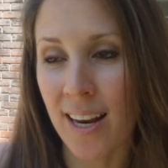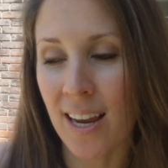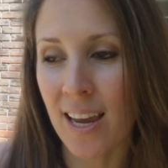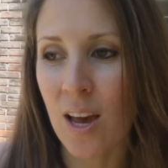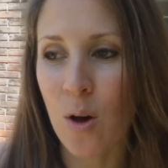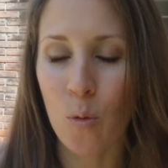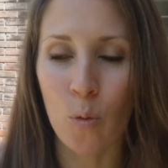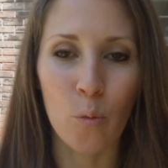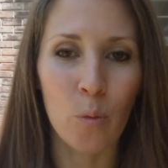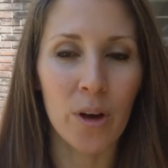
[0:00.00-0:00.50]
that,
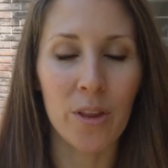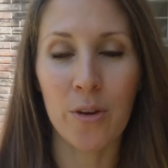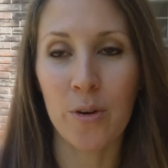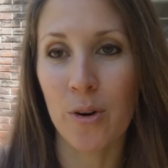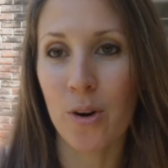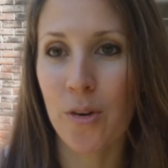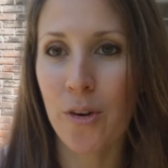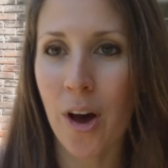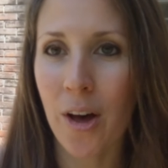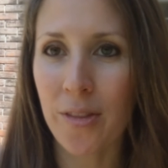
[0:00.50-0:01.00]

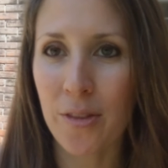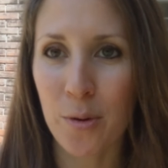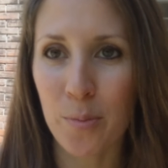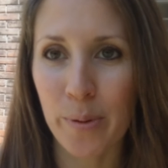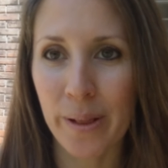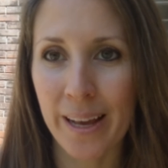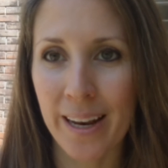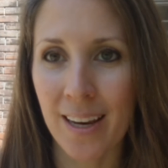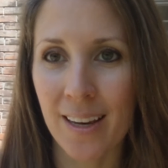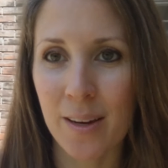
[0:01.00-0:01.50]
whether or not they're
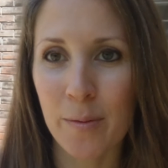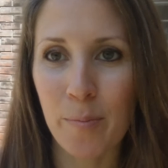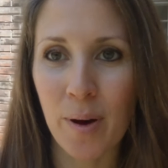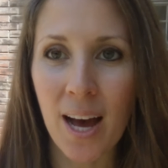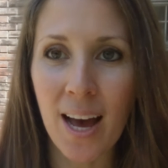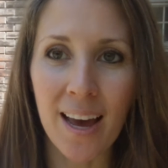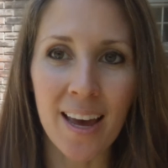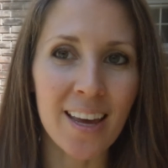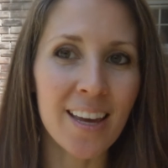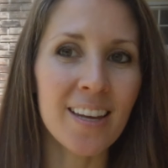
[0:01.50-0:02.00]
planning to
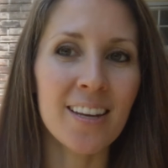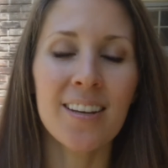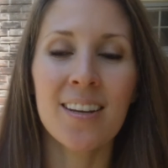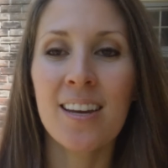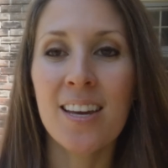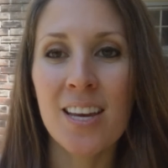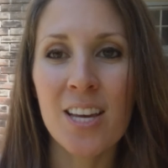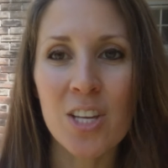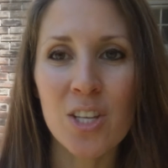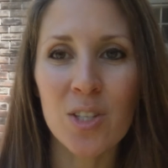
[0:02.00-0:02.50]
buy it.
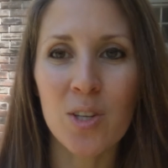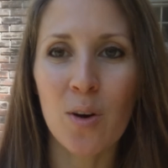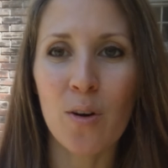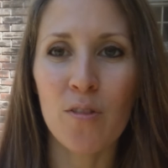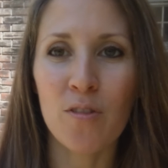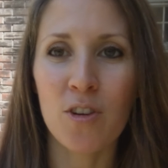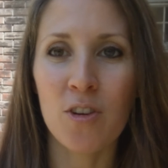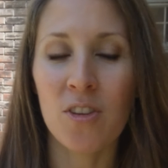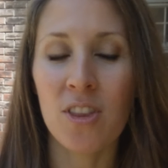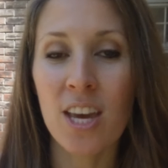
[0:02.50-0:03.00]
So
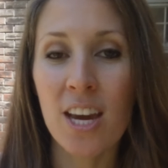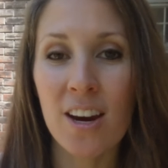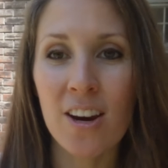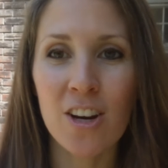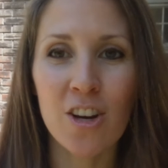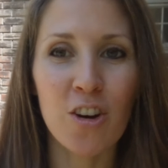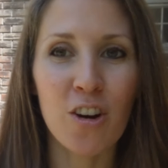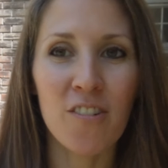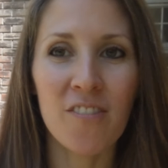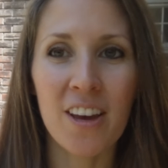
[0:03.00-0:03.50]
if you're there
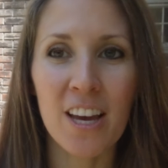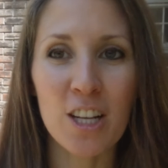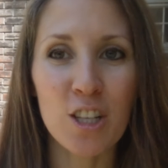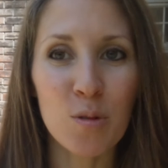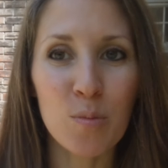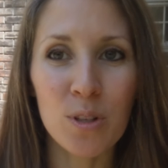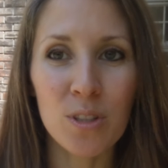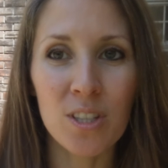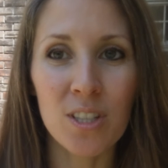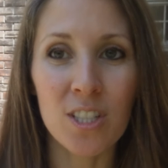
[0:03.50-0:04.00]
and you're
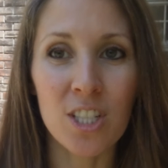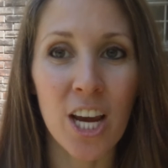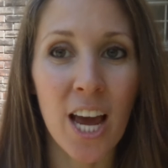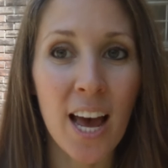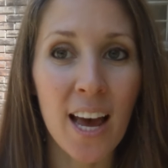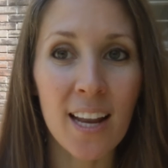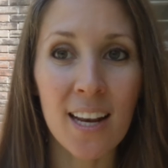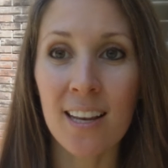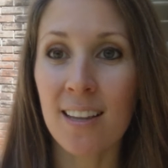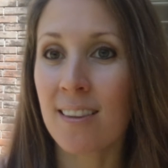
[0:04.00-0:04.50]
available to
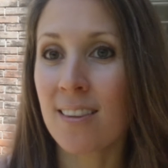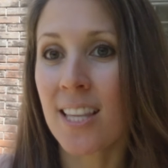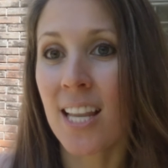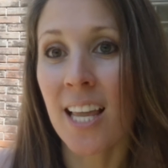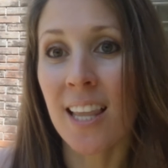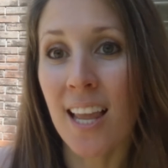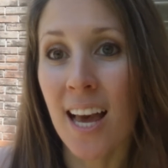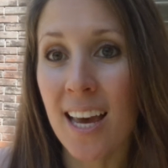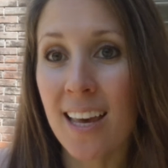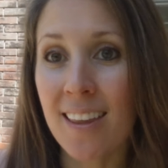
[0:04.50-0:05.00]
chat,
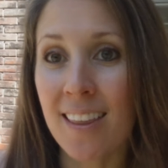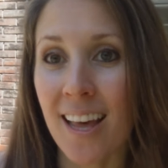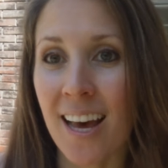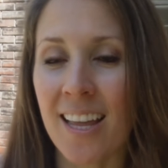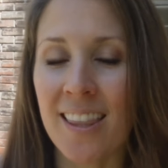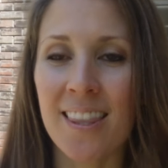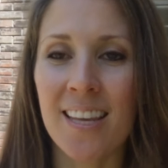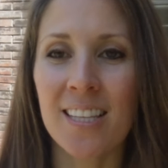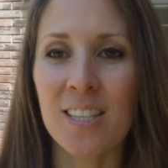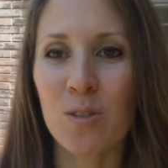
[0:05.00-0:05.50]
they like
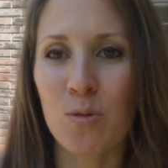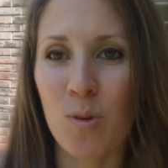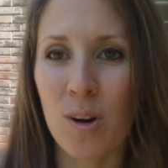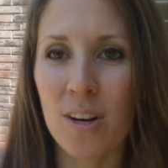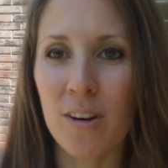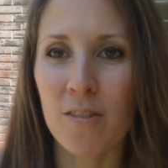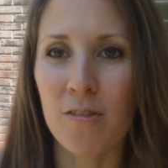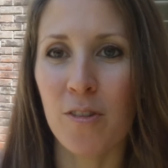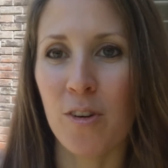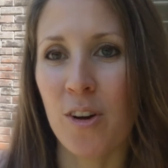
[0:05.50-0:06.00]
that. That's
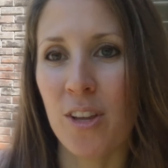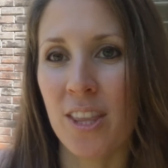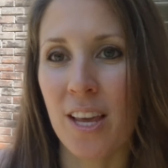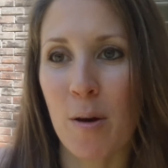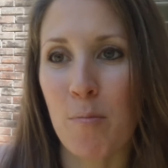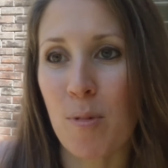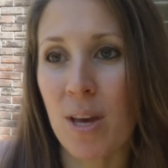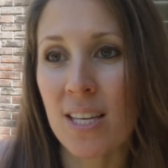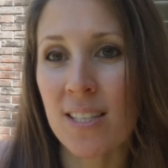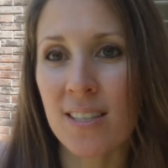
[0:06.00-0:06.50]
wonderful, and
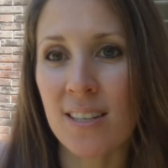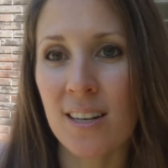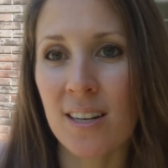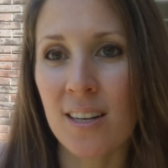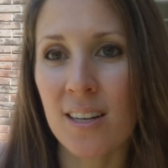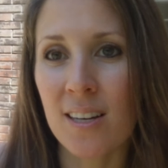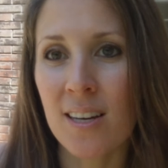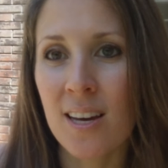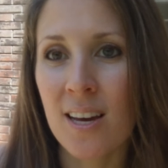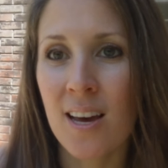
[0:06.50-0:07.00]
that makes it
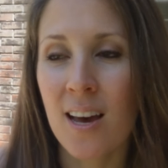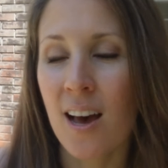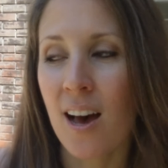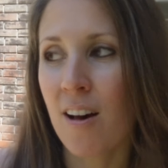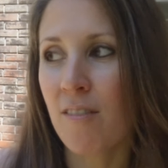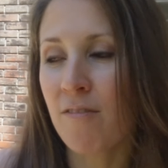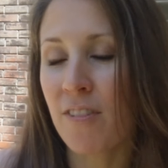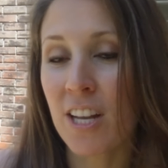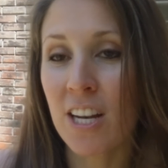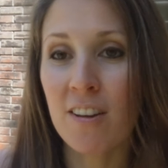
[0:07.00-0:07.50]

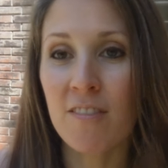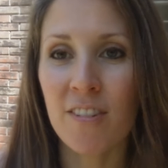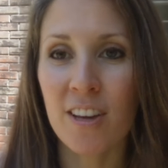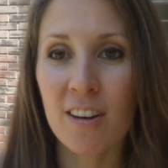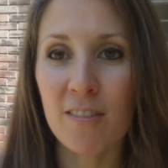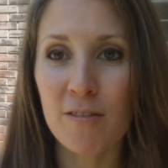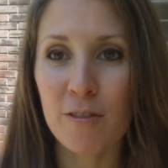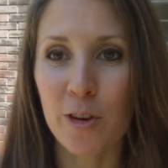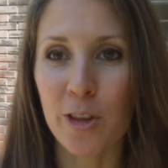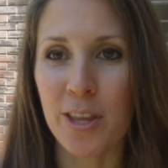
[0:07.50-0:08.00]
a fun
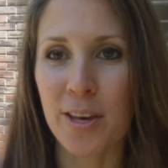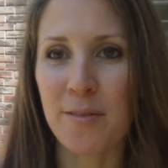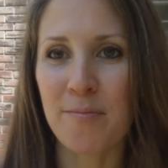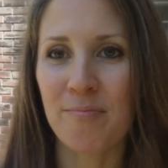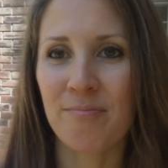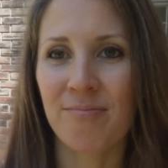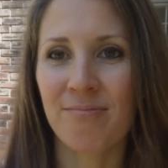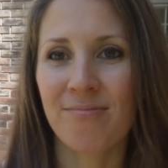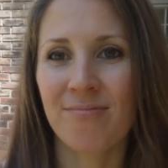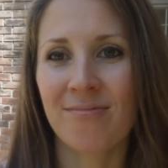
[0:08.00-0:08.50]
event for
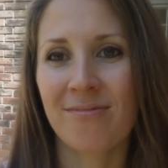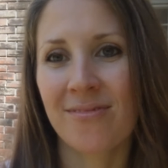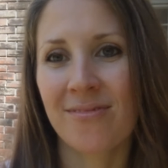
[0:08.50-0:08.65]
them.